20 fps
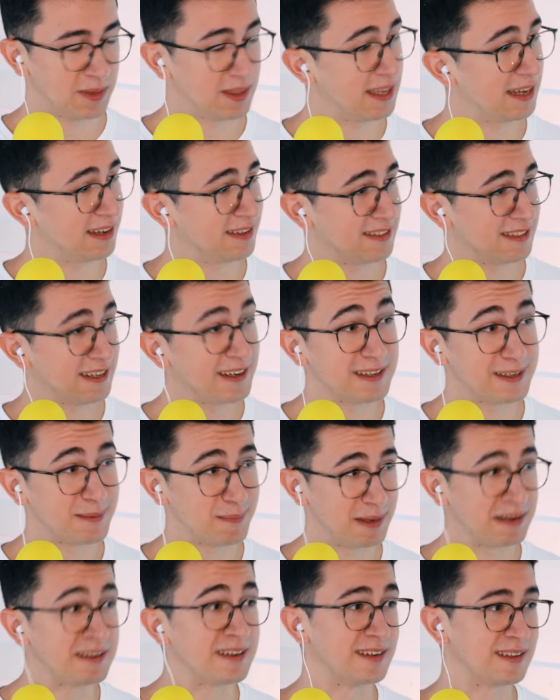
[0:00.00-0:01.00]
but they are still
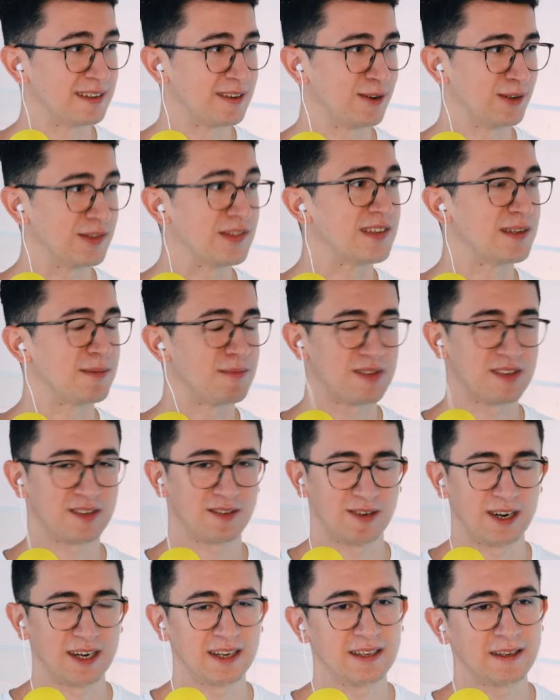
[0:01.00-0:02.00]
independent
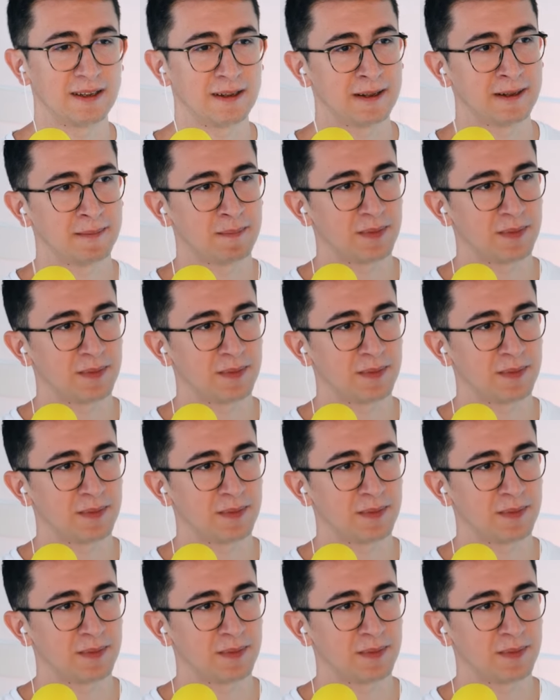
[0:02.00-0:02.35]
concepts, right?